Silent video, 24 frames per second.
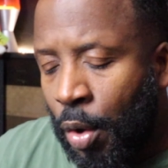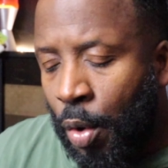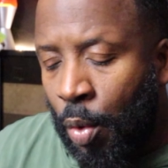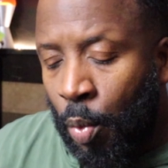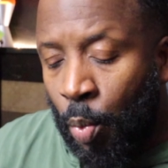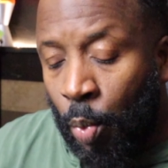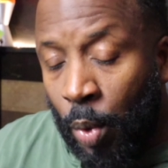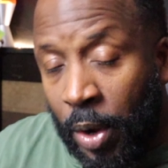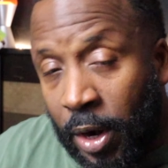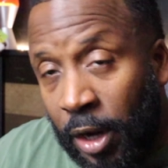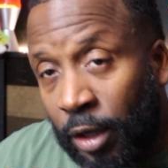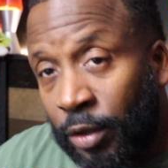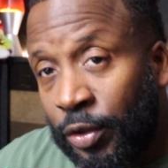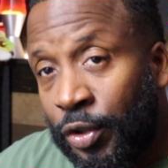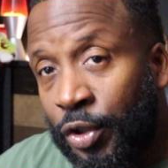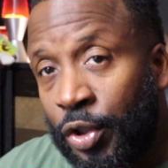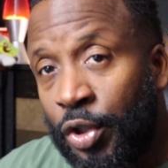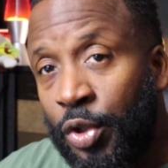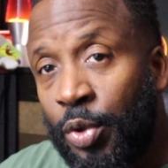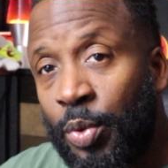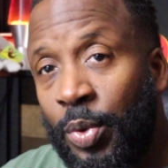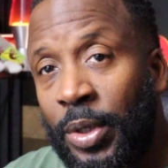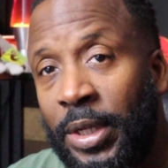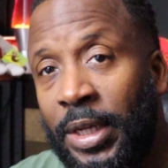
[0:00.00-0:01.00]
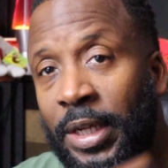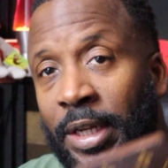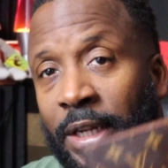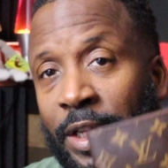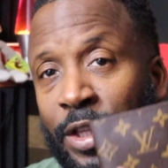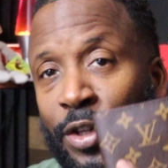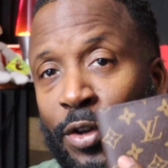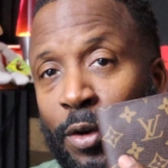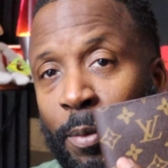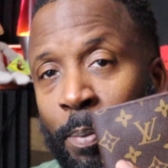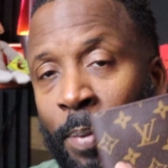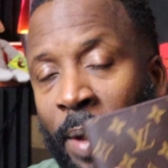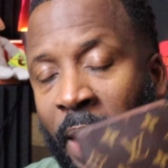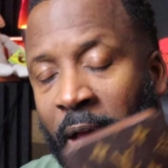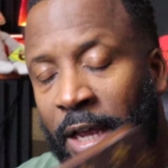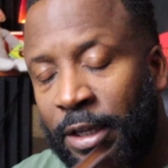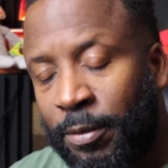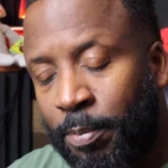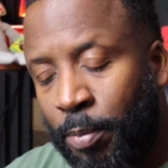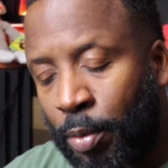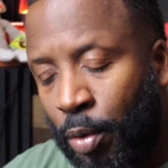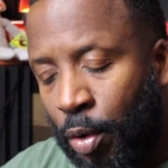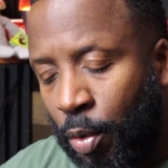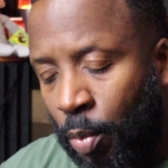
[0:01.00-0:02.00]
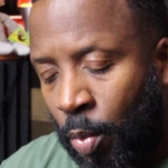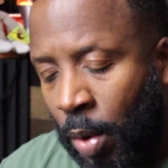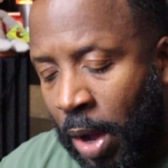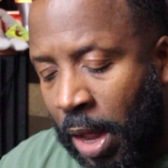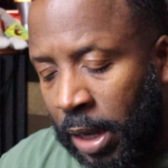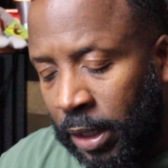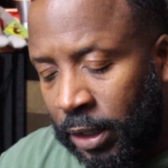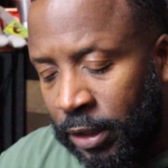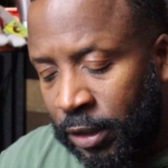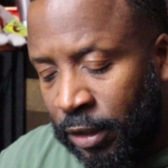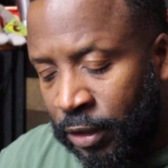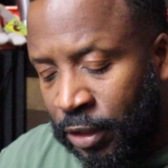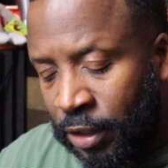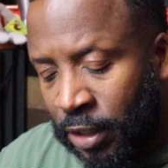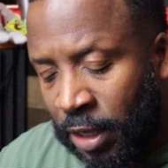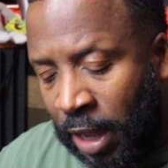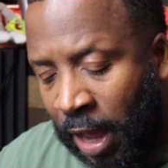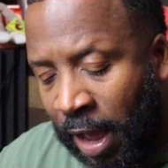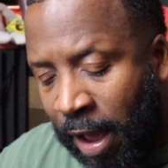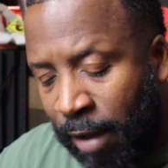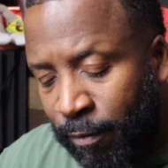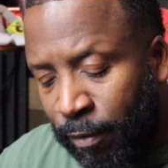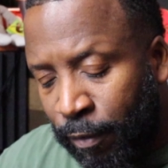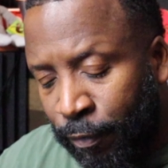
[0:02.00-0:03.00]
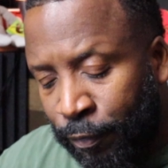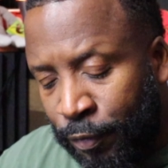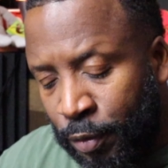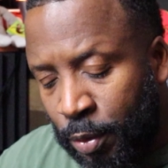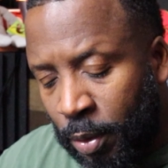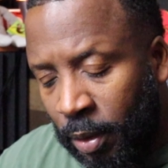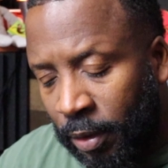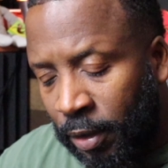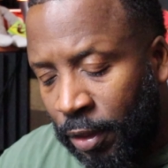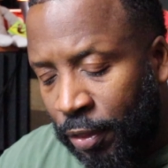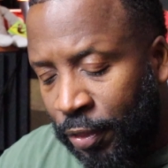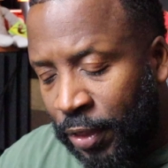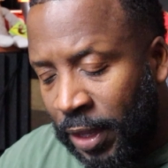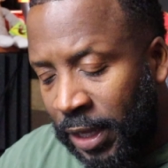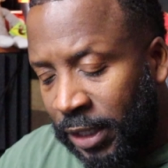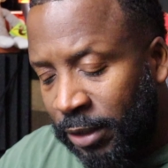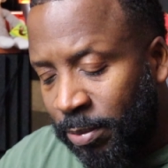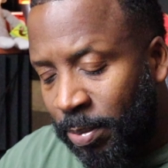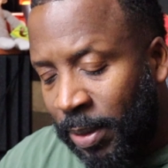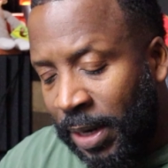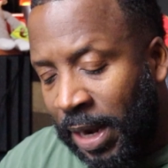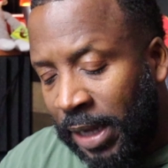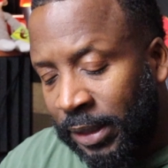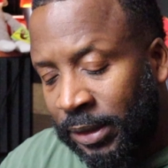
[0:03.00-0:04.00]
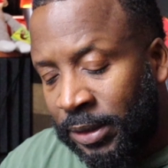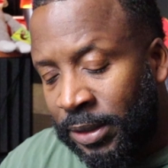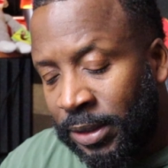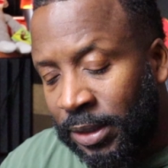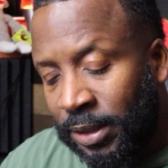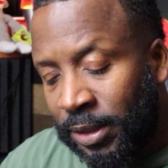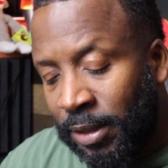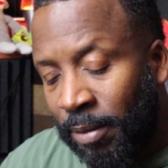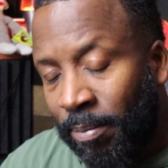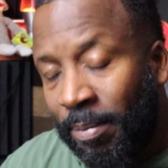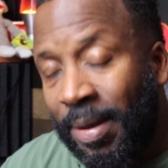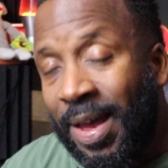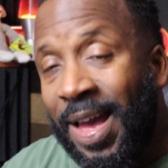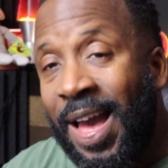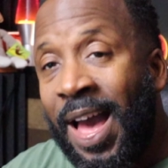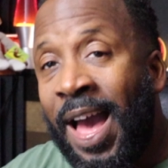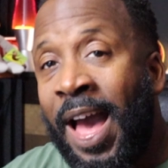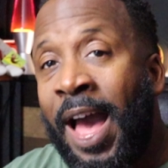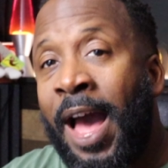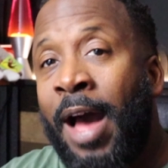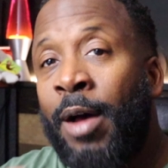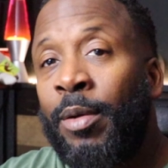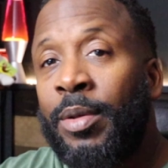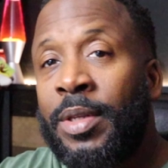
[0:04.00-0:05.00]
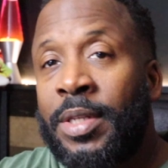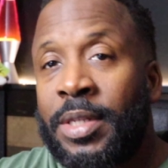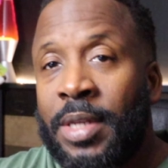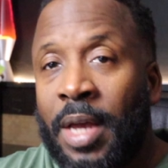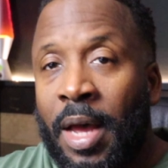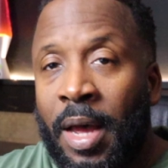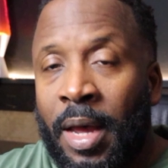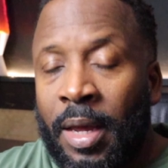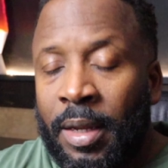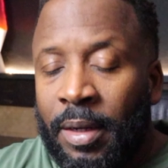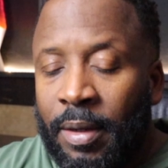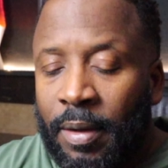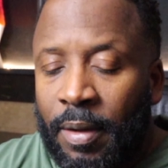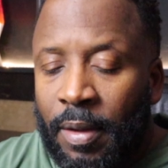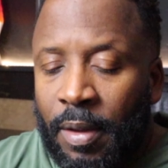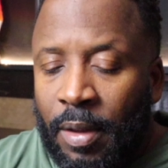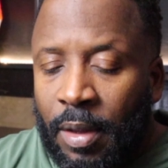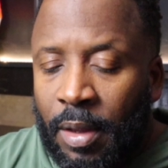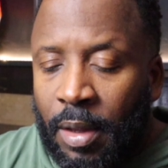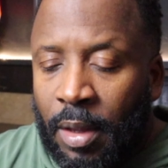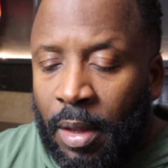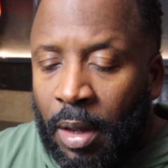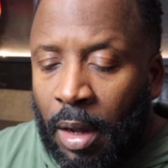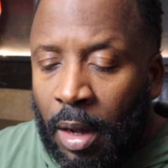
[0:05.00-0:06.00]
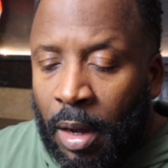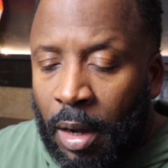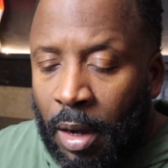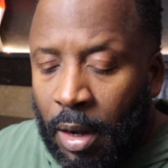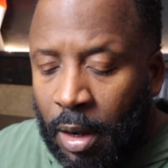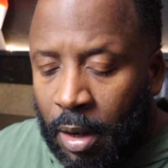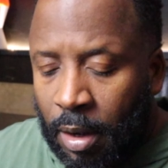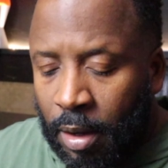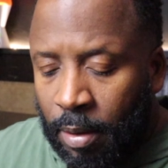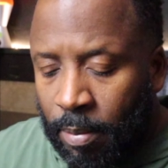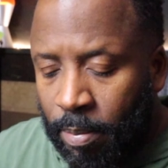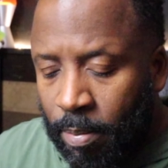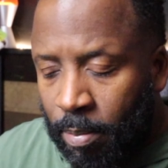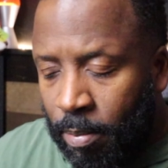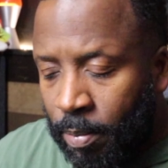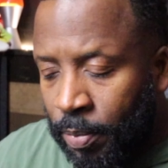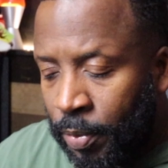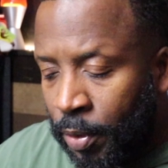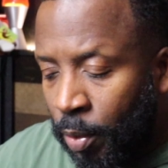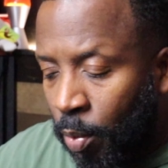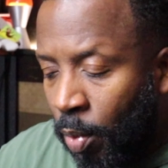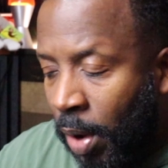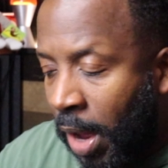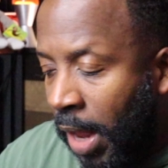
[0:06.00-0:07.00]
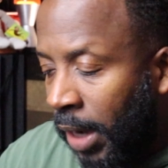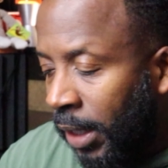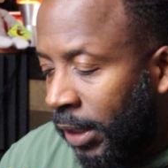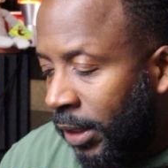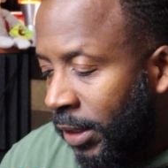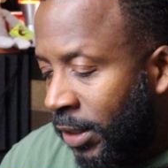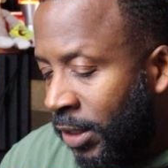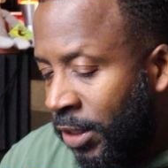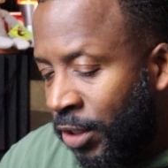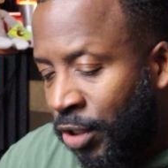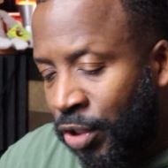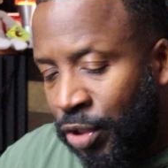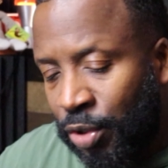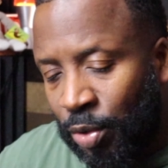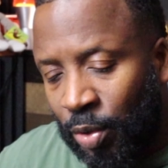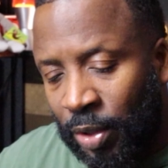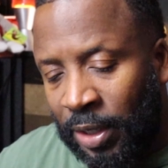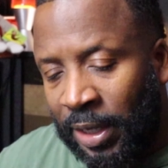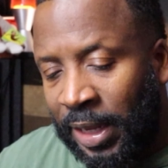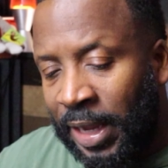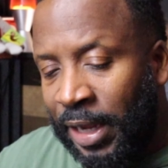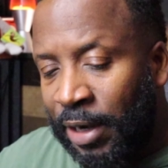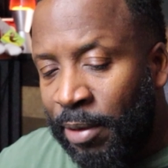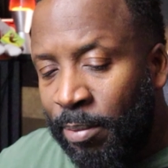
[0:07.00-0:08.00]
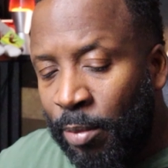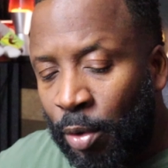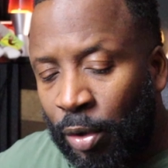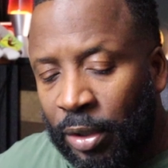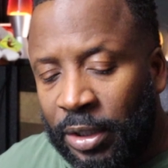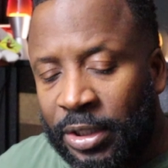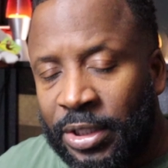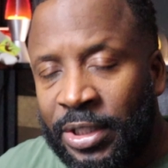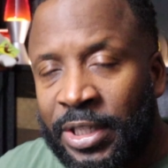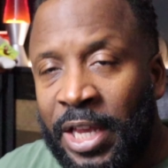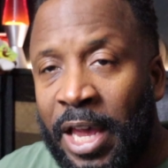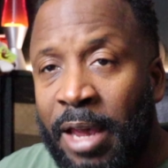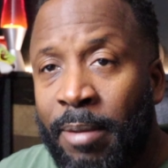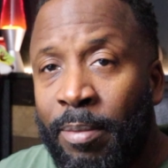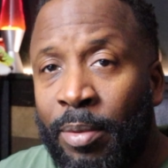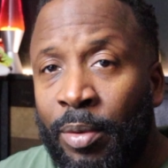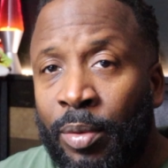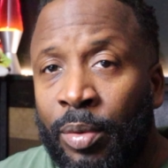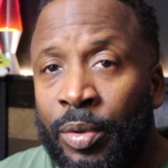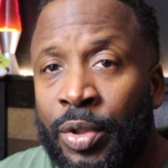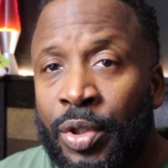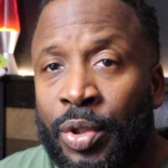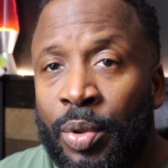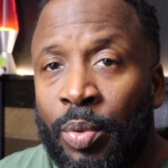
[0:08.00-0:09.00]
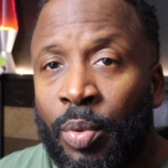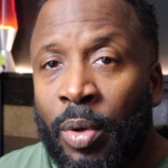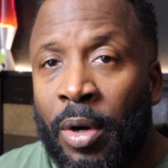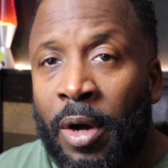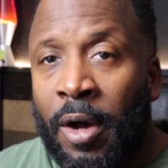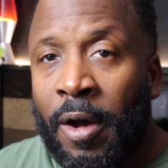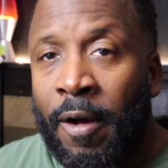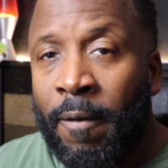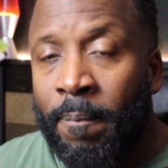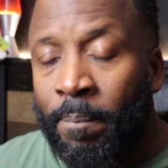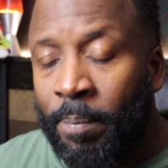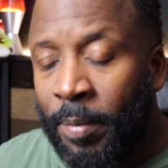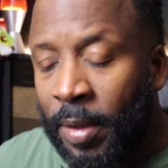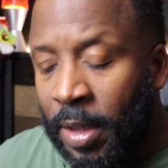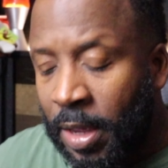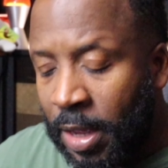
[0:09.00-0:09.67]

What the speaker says: What else do you need in your passport wallet? I have a few other things, but I took them outside the wallet, so I laid them on this table to